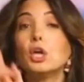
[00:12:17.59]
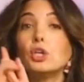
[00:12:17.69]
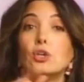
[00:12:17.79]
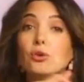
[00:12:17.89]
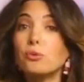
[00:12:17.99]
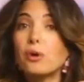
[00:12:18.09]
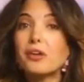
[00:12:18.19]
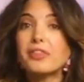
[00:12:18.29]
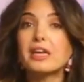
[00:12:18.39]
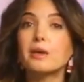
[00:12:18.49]
You
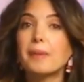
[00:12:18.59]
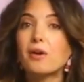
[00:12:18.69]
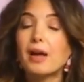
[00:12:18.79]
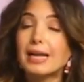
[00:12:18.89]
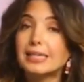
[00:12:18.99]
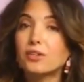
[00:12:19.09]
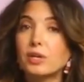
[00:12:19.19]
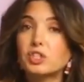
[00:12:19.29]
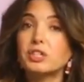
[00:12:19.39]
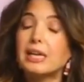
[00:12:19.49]
are thinking about content
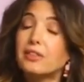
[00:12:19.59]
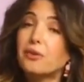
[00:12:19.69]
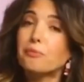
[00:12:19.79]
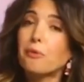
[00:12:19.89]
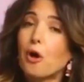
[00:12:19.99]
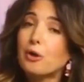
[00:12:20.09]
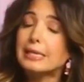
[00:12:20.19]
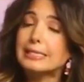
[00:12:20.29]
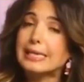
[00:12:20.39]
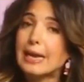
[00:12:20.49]
creation in the
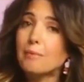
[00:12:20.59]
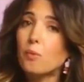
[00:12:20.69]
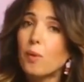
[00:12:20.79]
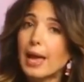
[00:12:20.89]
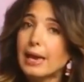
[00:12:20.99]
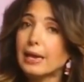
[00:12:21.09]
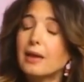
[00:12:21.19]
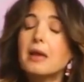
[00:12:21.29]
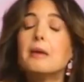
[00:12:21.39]
wrong damn way.